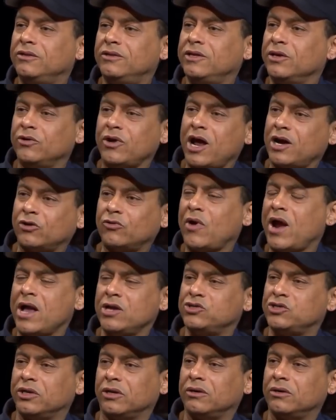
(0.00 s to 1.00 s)
they're not
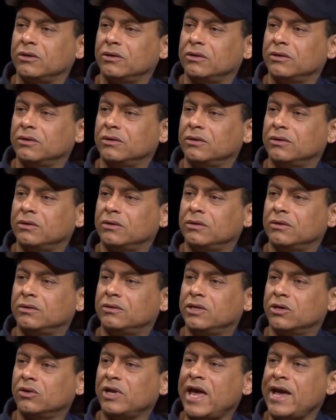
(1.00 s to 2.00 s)
crashing,
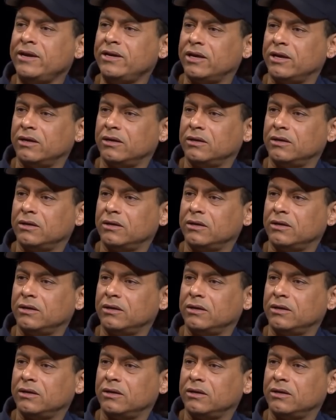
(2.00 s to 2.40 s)
they're landing.